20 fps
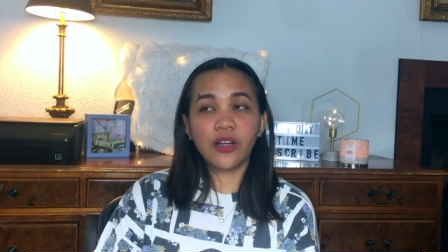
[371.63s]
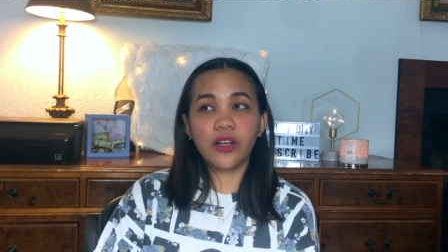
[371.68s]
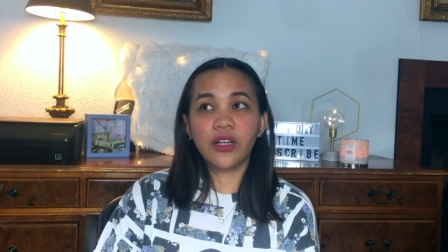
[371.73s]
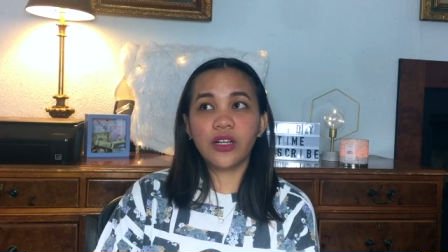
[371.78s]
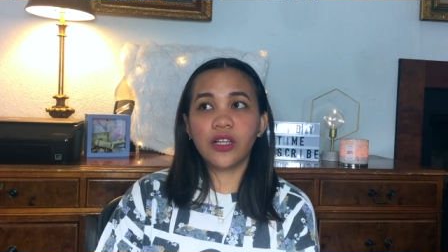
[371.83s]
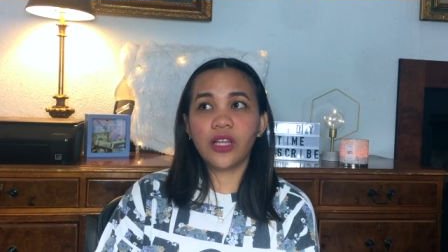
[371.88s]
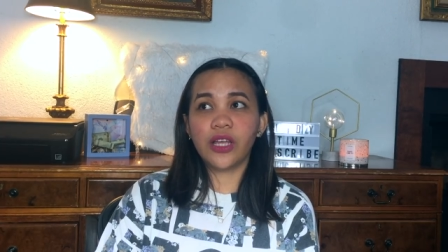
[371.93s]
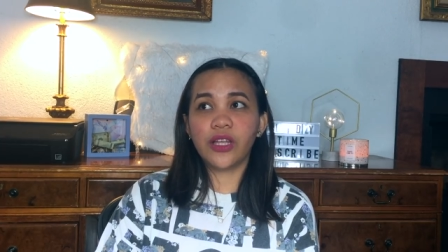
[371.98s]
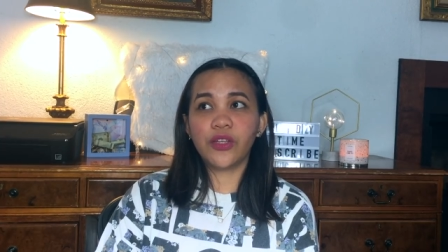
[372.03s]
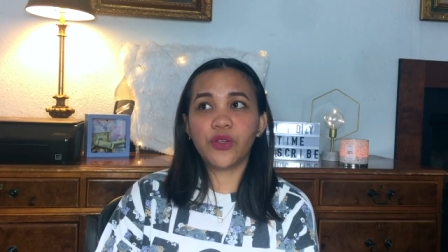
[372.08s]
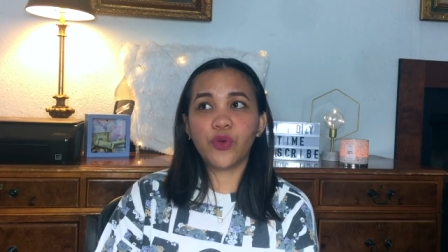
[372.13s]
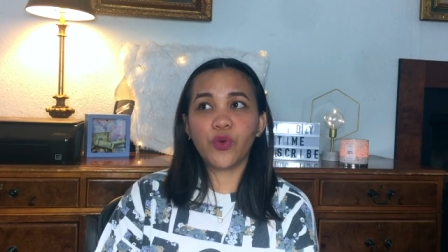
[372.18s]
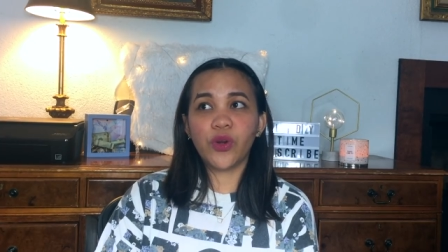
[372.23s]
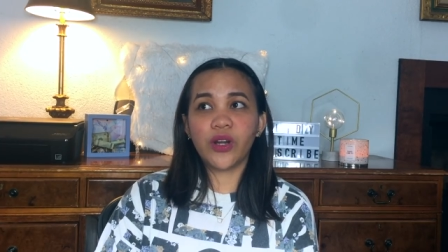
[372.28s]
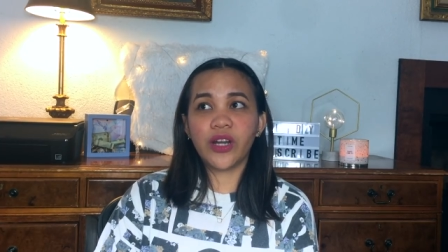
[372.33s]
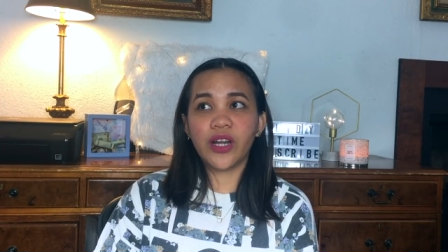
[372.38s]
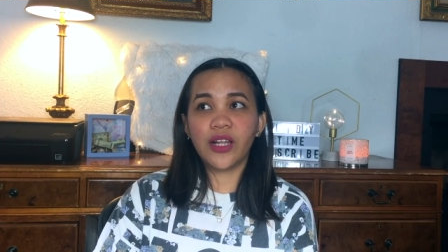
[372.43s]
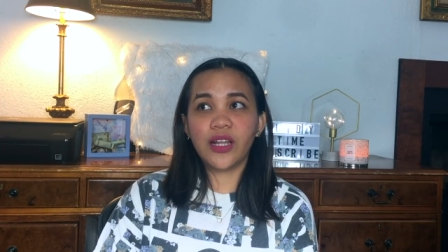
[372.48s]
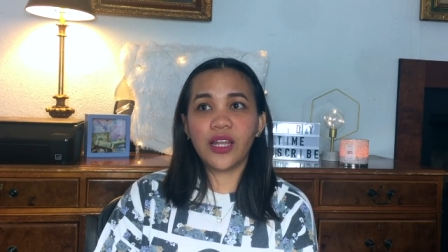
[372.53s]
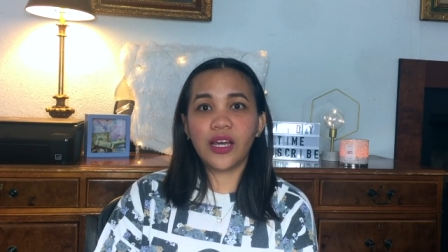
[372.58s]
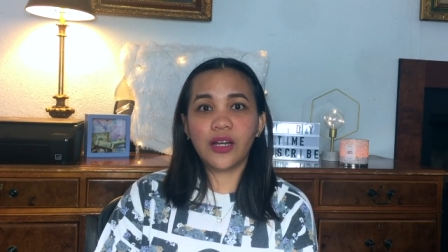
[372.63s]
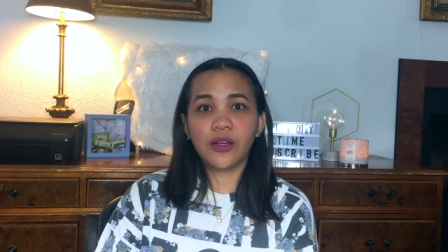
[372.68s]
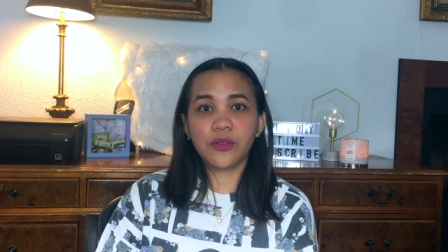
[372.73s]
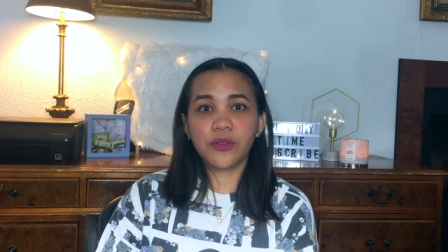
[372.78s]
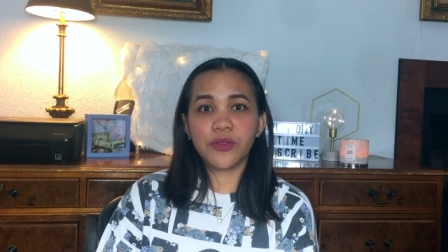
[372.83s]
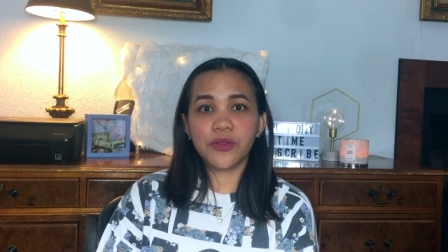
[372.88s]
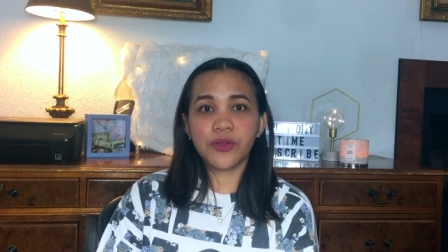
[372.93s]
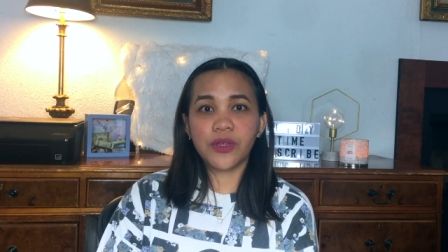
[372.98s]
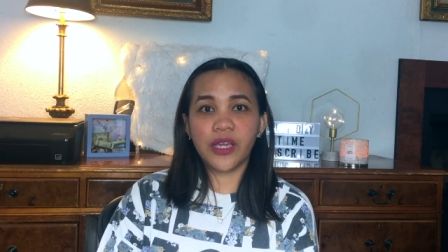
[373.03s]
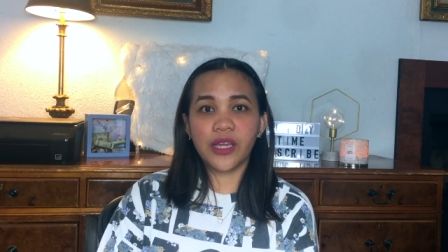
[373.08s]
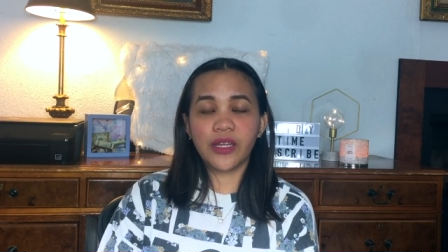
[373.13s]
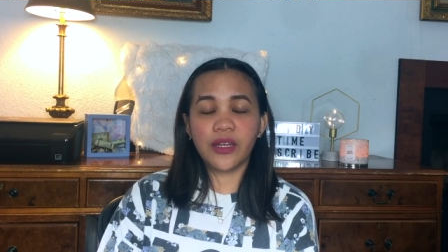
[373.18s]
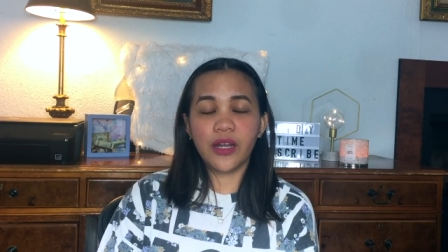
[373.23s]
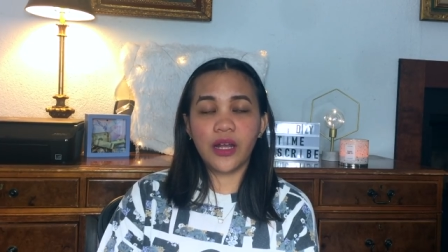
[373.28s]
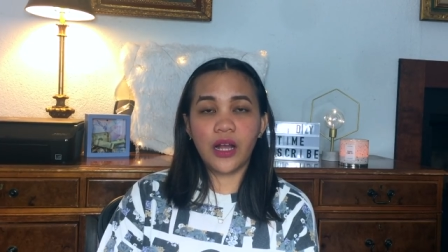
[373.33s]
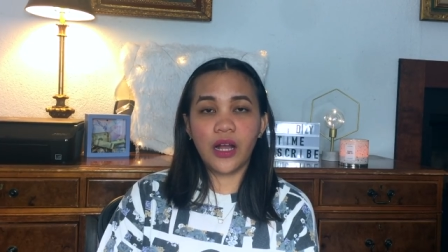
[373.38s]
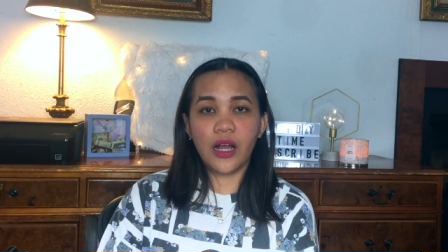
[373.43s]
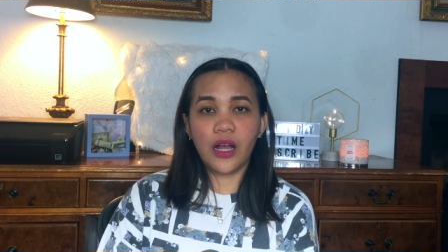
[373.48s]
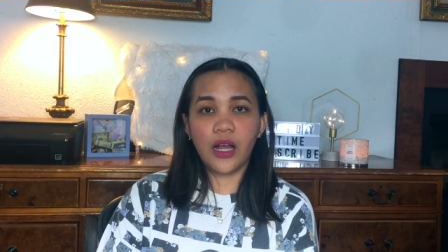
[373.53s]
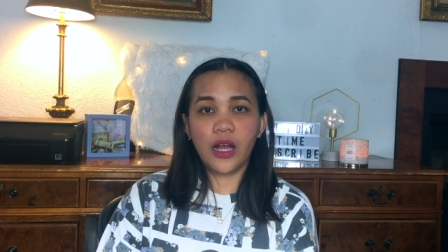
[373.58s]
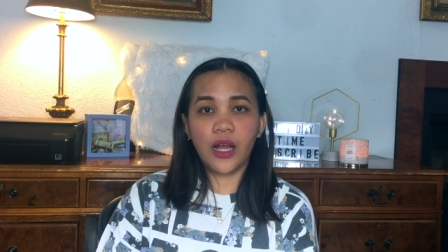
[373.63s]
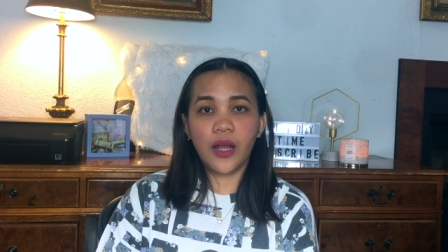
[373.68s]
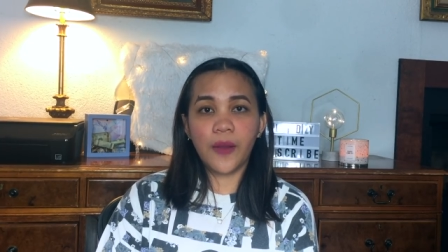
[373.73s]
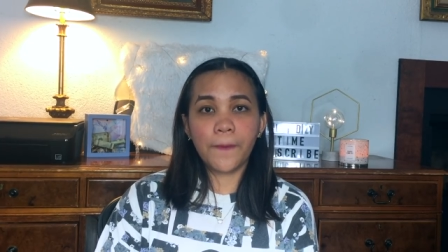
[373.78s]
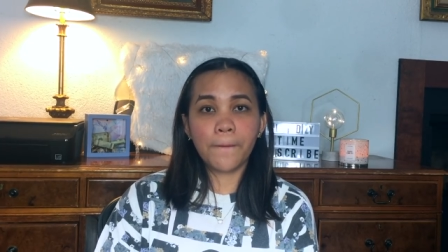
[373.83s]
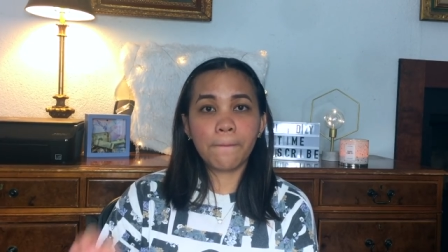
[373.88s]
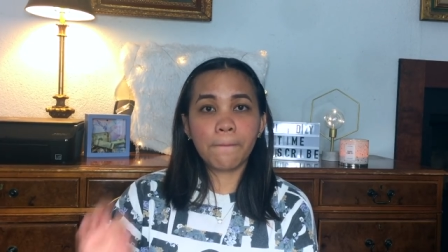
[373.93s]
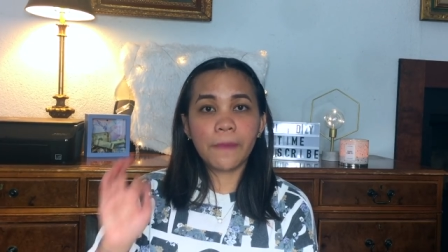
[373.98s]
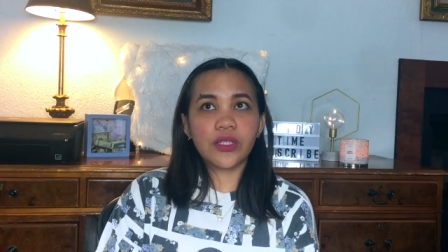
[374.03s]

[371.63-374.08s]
all and you are allowed to get uh,